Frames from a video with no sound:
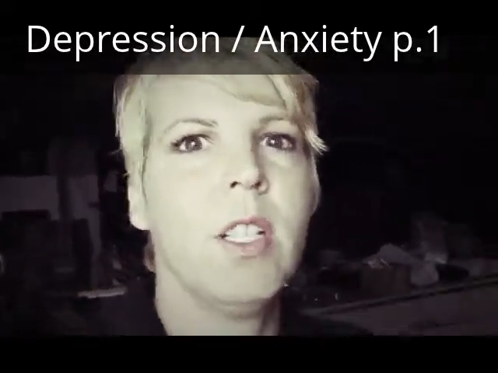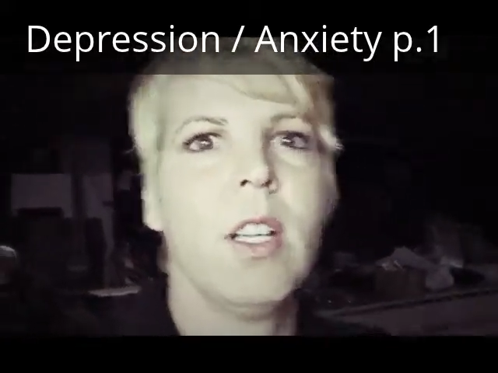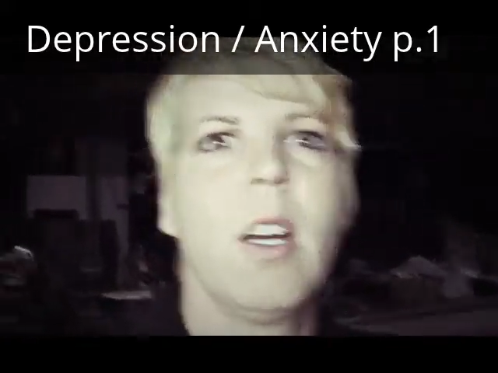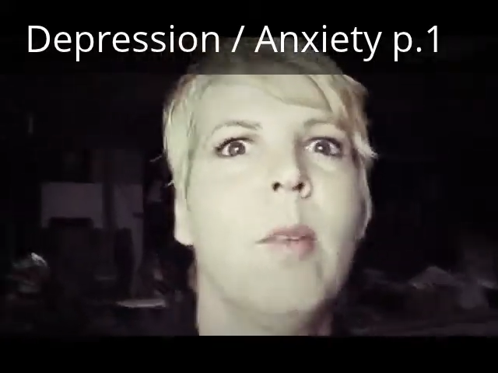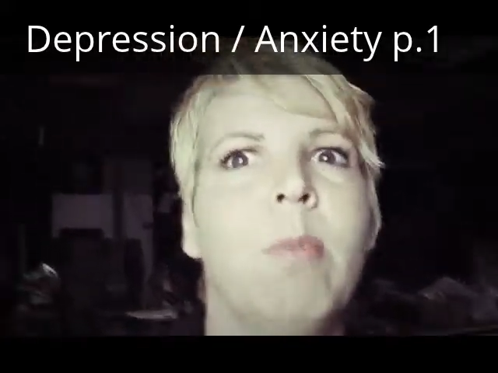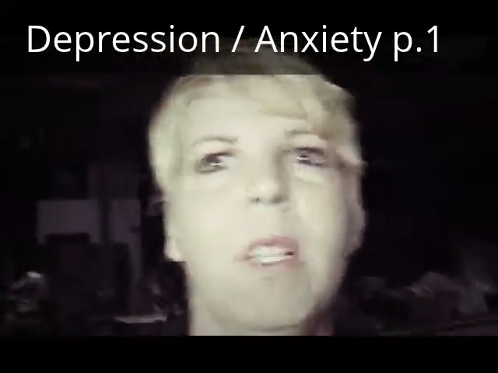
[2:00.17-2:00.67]

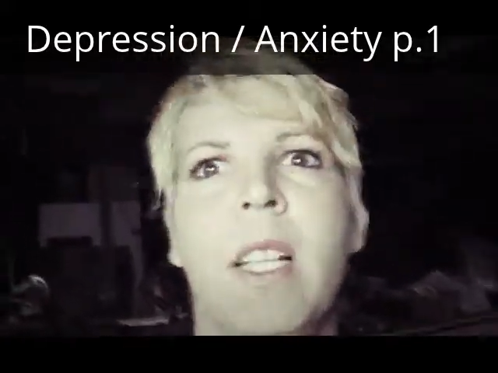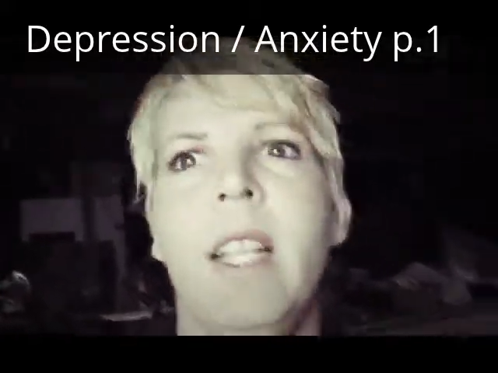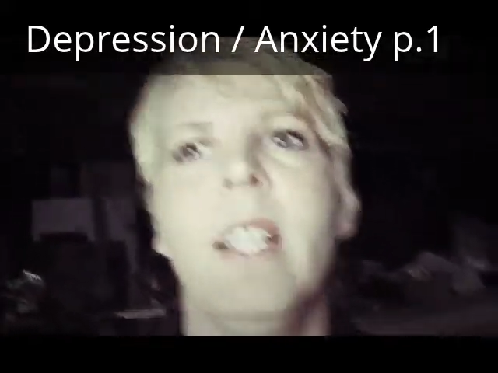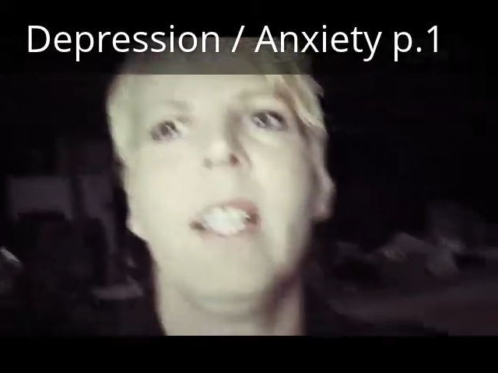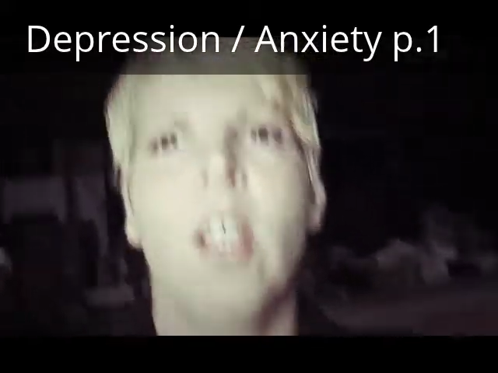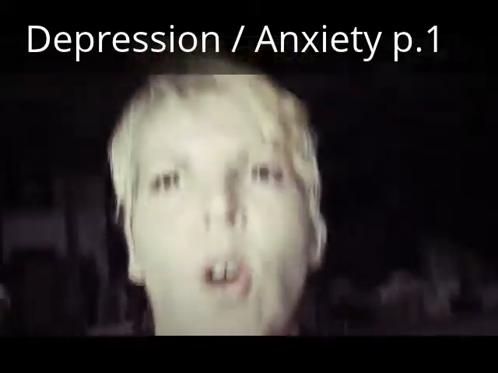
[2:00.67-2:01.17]
to
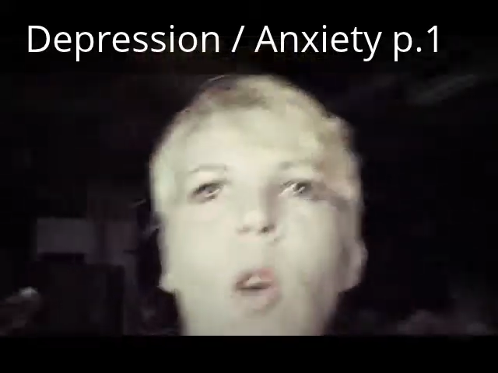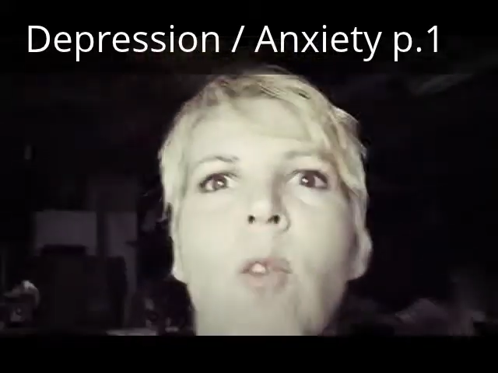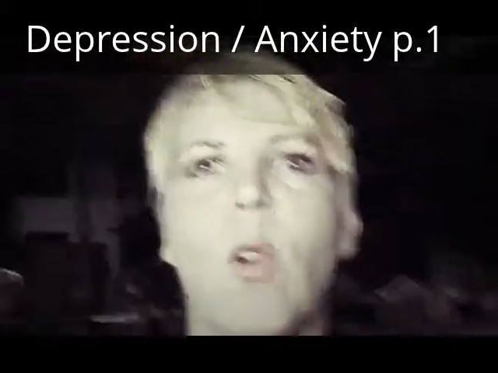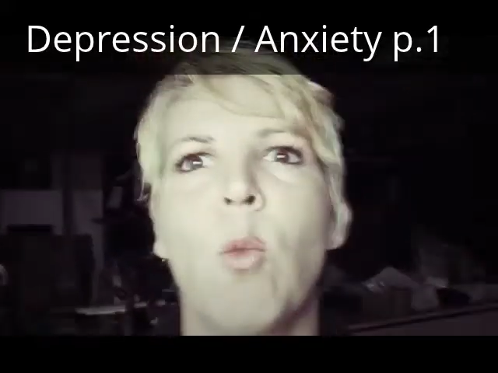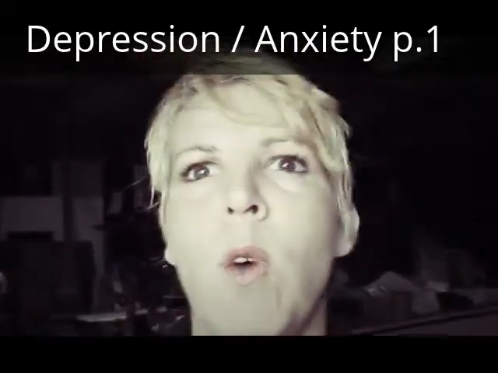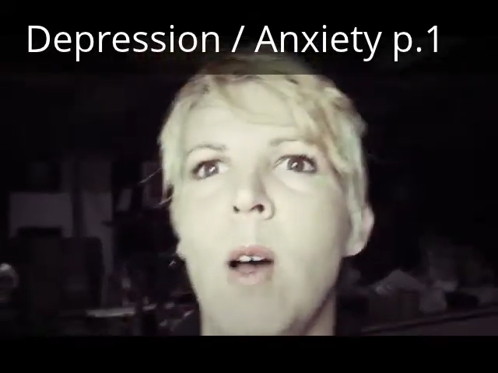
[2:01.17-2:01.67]
completely
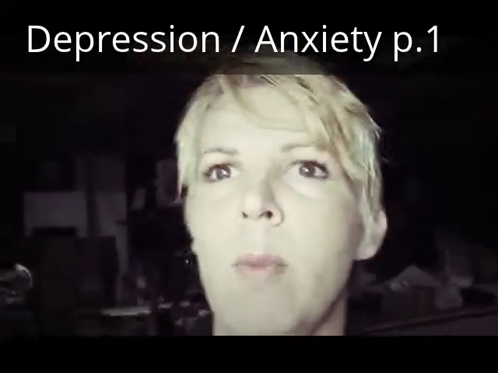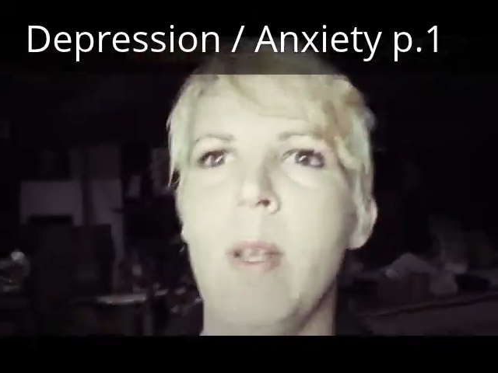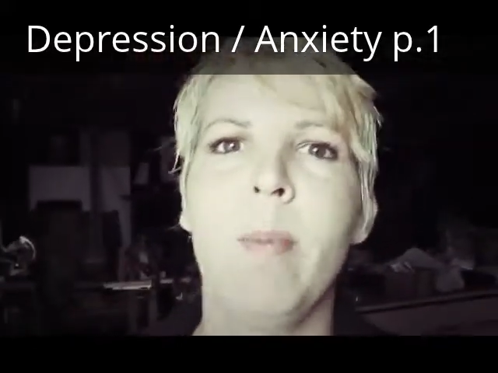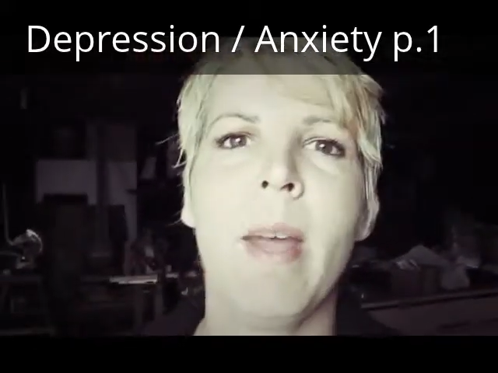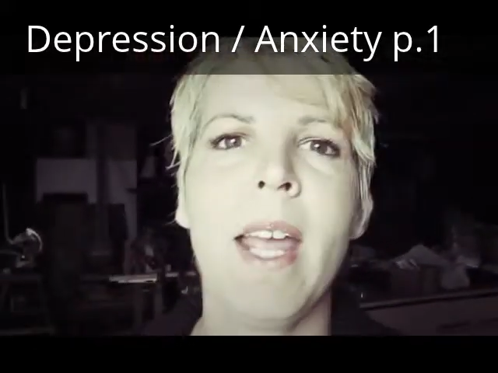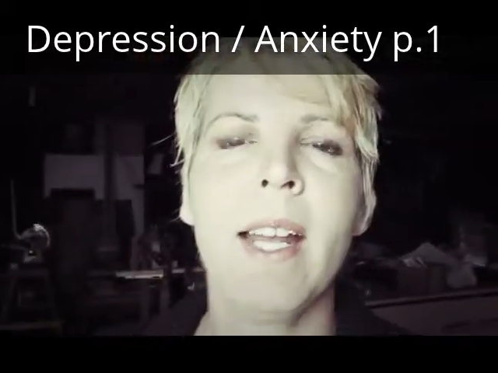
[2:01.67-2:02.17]

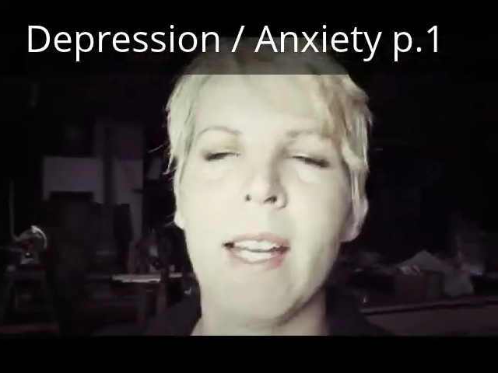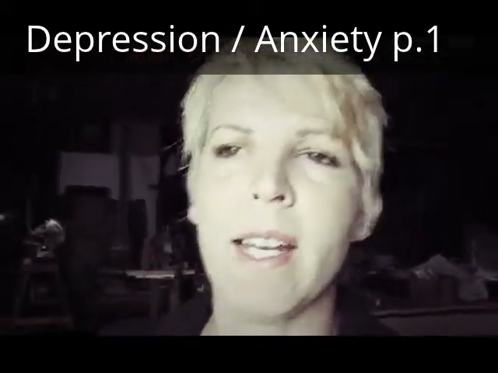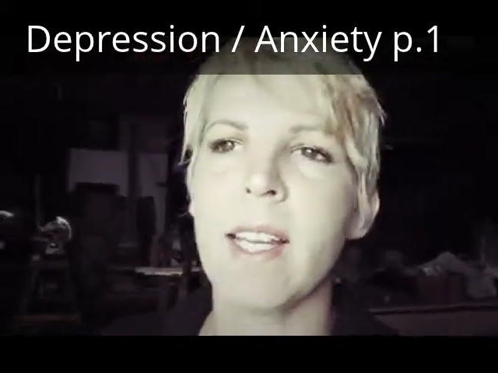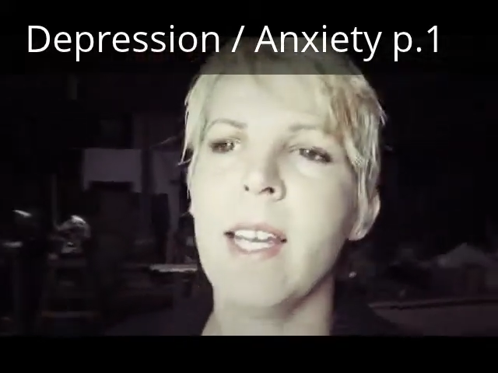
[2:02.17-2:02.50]
overwhelming panic.